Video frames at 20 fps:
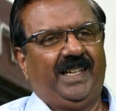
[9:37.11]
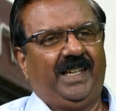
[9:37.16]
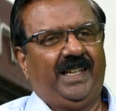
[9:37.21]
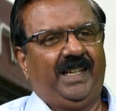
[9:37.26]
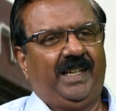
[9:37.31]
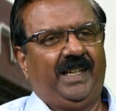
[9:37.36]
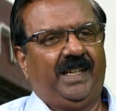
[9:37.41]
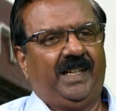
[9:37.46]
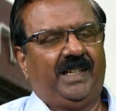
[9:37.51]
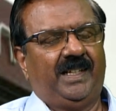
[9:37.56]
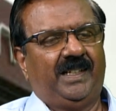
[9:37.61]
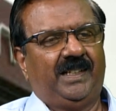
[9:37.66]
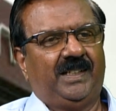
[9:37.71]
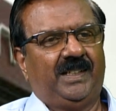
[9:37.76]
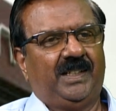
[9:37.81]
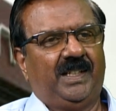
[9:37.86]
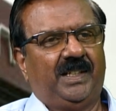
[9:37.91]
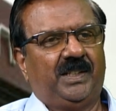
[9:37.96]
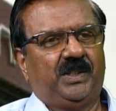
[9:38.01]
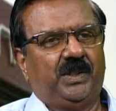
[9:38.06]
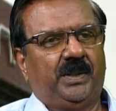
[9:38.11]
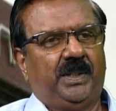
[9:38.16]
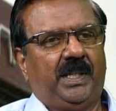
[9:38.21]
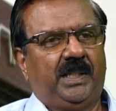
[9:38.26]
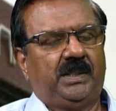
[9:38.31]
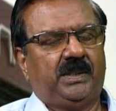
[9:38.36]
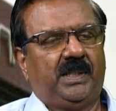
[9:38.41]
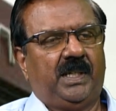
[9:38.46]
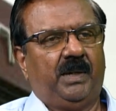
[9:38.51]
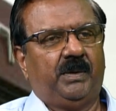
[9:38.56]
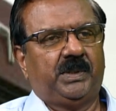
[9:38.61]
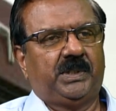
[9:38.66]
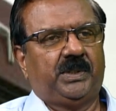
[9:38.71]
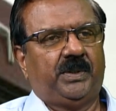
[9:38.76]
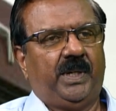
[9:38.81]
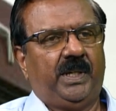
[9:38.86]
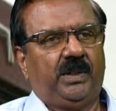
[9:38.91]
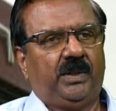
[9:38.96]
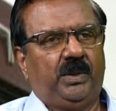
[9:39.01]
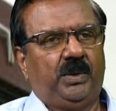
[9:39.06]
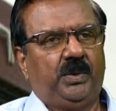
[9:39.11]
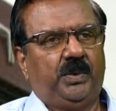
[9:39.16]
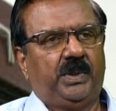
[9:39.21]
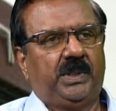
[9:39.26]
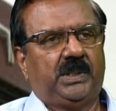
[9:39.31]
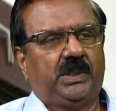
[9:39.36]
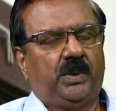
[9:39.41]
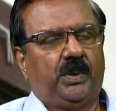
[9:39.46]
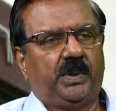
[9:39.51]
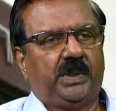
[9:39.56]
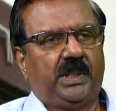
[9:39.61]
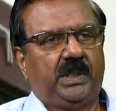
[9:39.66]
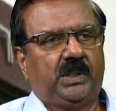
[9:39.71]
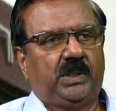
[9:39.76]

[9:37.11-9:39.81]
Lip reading: And so I was trying to do this whole thing.